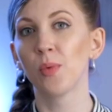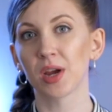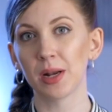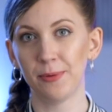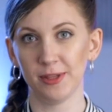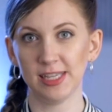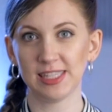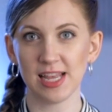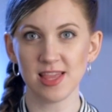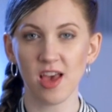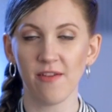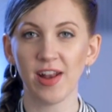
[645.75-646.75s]
We're gonna put this
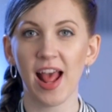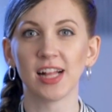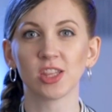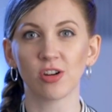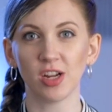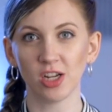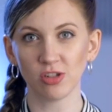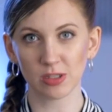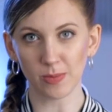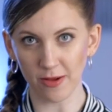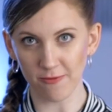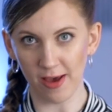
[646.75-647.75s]
in the oven at
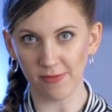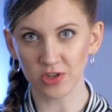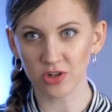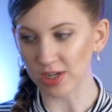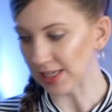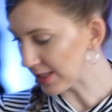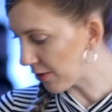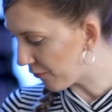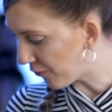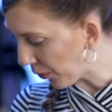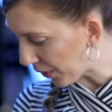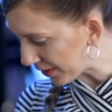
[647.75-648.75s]
325 degrees
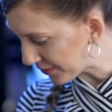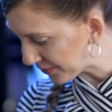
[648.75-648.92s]
for